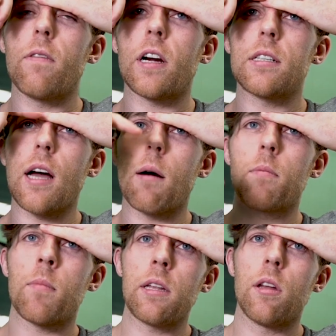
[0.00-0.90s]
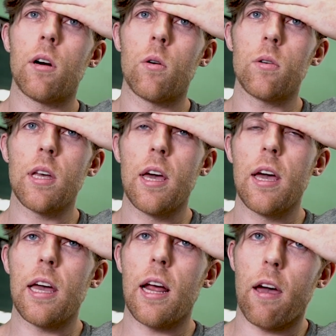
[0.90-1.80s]
very top of my nose,
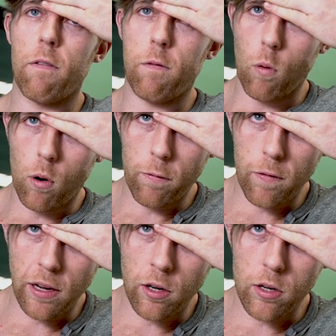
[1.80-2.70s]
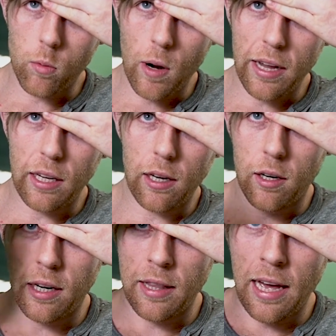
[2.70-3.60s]
and I have 4 fingers right
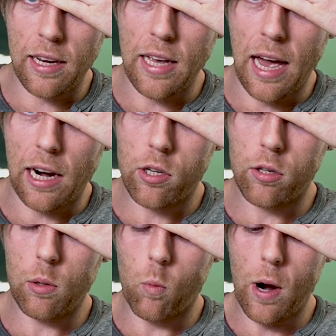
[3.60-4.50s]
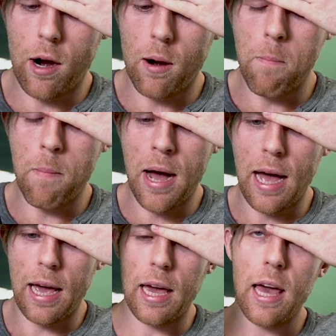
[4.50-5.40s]
here, and that is actually where
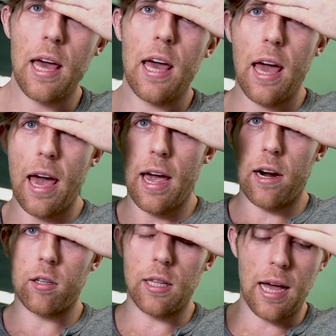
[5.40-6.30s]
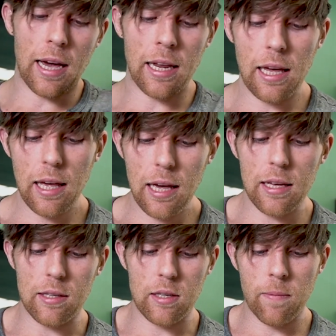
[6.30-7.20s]
my hairline
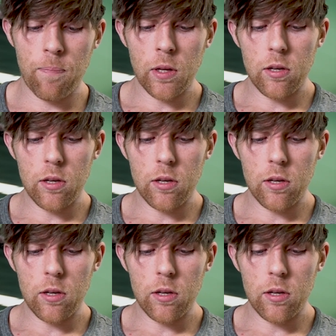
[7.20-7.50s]
is.